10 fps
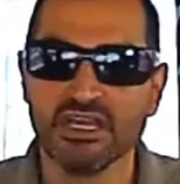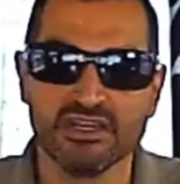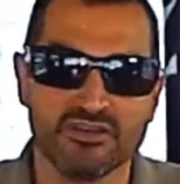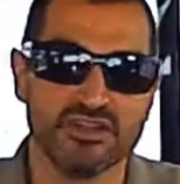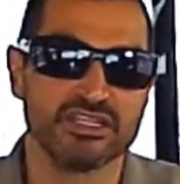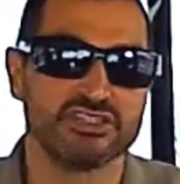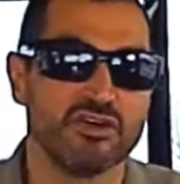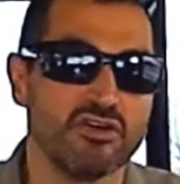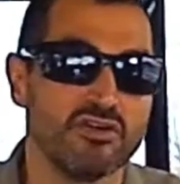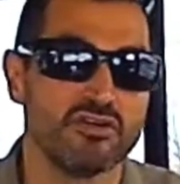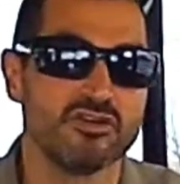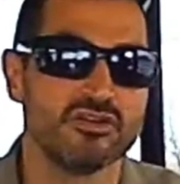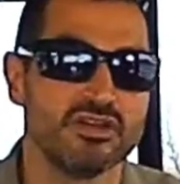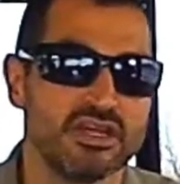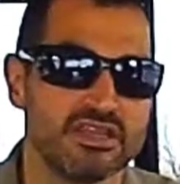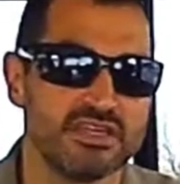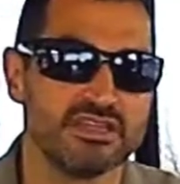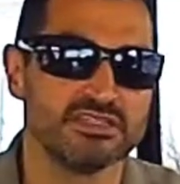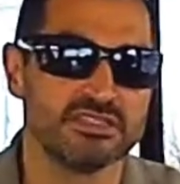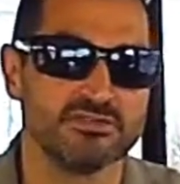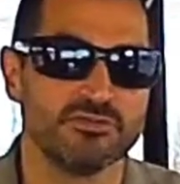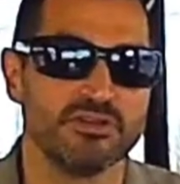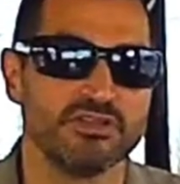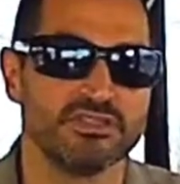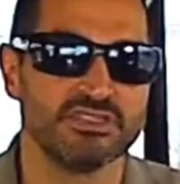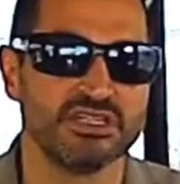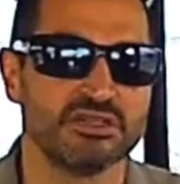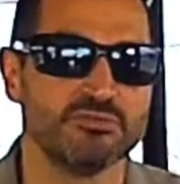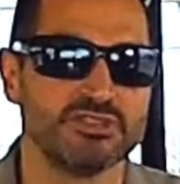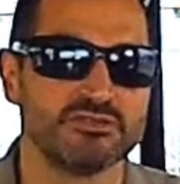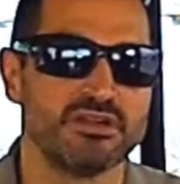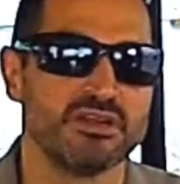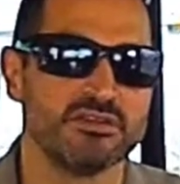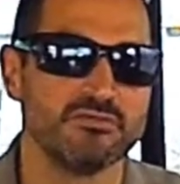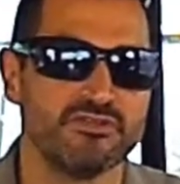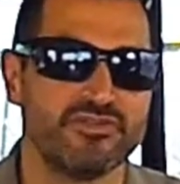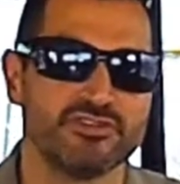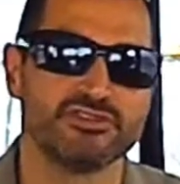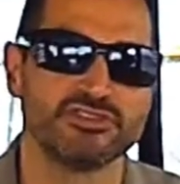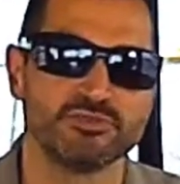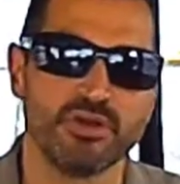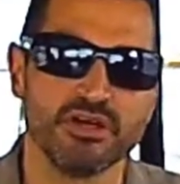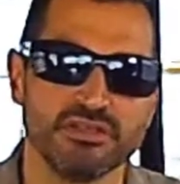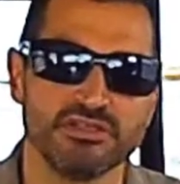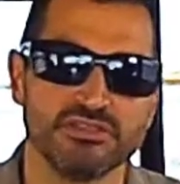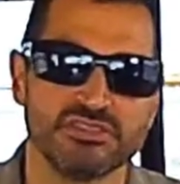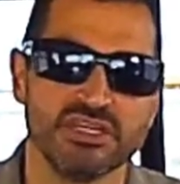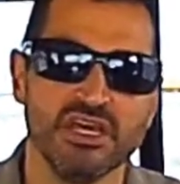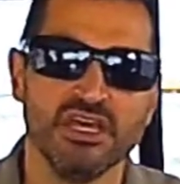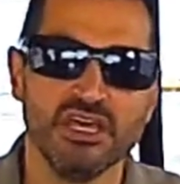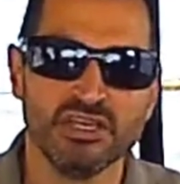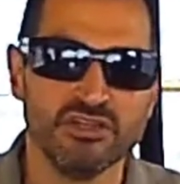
you know that's hard and i think this is one of the stigmas around it with first responders yeah